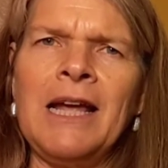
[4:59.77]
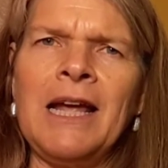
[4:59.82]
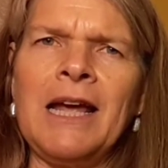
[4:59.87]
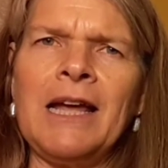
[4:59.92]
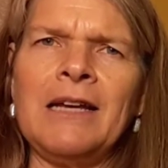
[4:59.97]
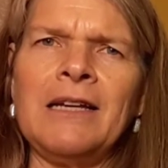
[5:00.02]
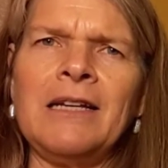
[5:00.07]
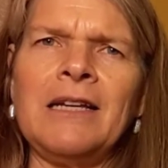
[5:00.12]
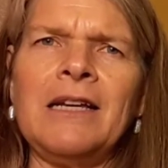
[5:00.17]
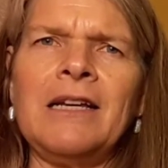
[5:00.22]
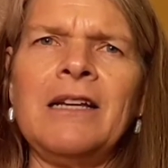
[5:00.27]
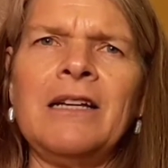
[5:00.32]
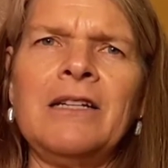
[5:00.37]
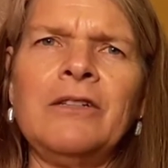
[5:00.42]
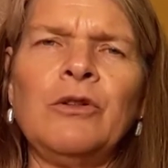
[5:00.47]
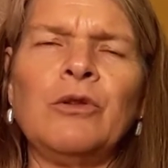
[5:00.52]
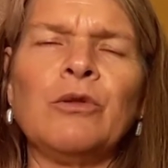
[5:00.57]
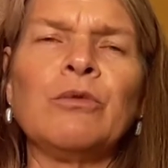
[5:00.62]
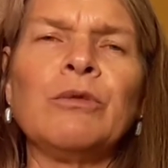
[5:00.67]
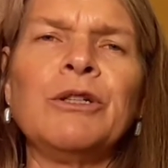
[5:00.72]
and
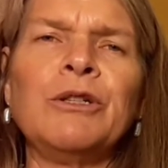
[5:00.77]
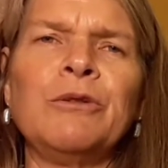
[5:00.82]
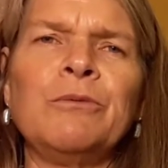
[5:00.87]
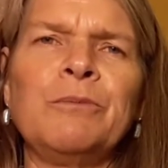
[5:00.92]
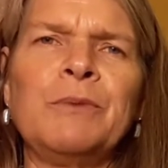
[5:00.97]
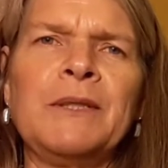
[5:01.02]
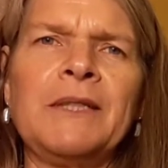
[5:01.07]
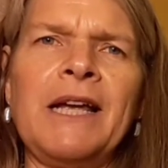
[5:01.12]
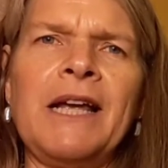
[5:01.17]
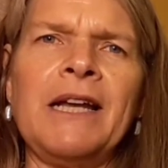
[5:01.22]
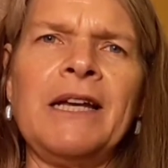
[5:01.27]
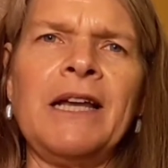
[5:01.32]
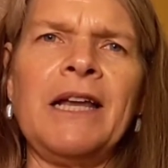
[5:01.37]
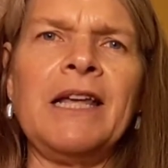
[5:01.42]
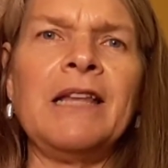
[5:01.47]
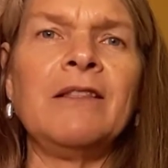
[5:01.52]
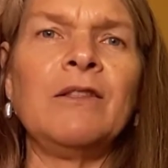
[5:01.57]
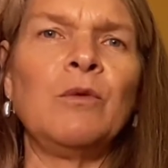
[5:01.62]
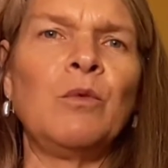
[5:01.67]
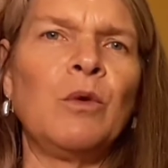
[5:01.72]
in groups and
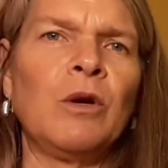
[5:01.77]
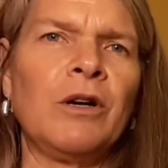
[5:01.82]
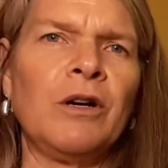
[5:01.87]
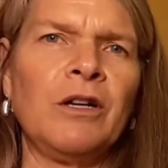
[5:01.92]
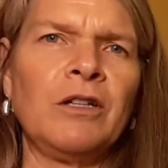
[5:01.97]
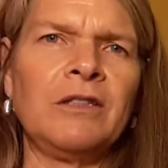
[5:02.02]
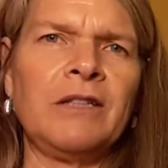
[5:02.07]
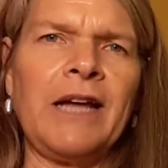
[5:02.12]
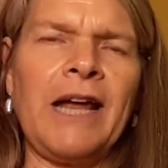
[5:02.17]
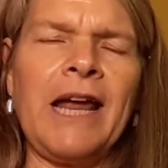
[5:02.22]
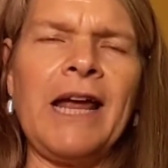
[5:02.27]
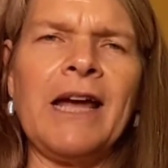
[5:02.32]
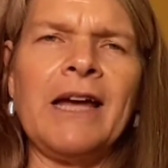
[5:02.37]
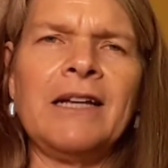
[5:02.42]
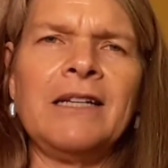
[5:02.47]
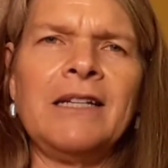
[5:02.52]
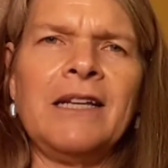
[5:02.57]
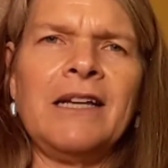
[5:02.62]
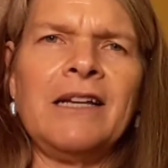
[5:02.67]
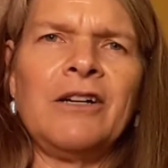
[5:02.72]
in the world
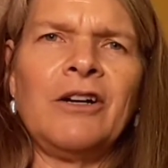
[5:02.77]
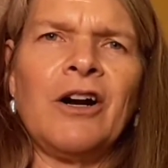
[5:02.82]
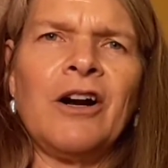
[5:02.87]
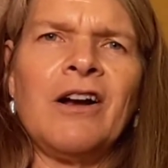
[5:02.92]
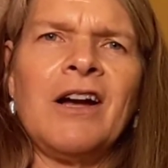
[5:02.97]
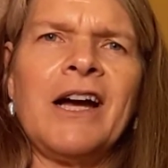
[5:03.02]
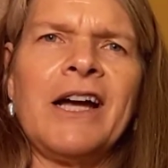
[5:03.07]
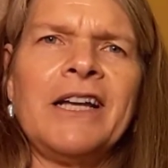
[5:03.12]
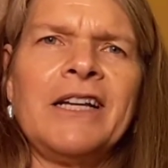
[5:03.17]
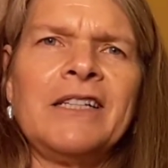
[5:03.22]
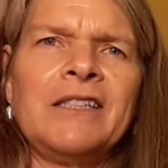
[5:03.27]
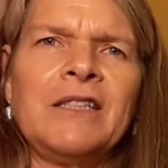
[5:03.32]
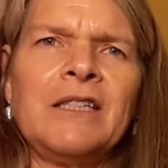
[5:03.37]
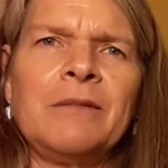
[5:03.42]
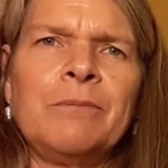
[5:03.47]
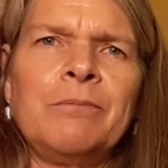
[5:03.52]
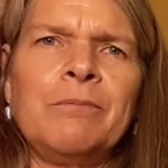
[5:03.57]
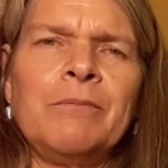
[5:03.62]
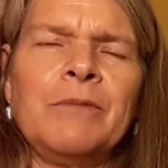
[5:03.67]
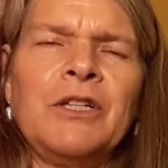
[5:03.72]
and in our
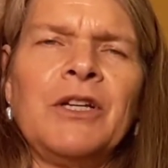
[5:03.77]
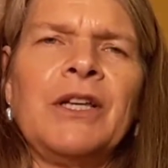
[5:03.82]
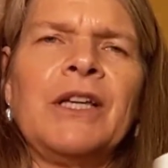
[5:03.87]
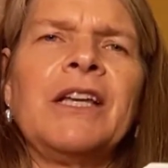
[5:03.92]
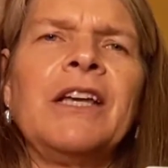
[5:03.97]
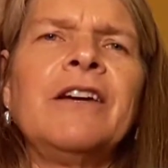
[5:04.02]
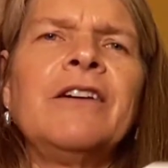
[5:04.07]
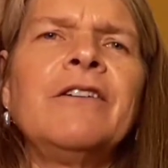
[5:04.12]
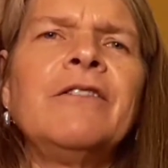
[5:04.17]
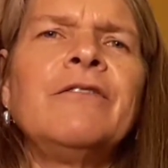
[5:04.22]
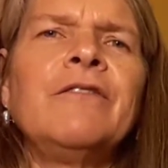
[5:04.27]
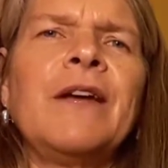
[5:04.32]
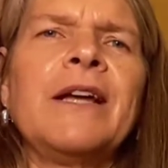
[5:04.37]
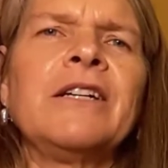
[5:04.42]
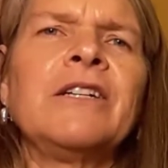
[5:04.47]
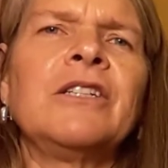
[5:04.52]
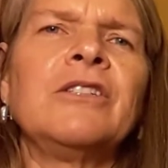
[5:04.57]
highest, to give and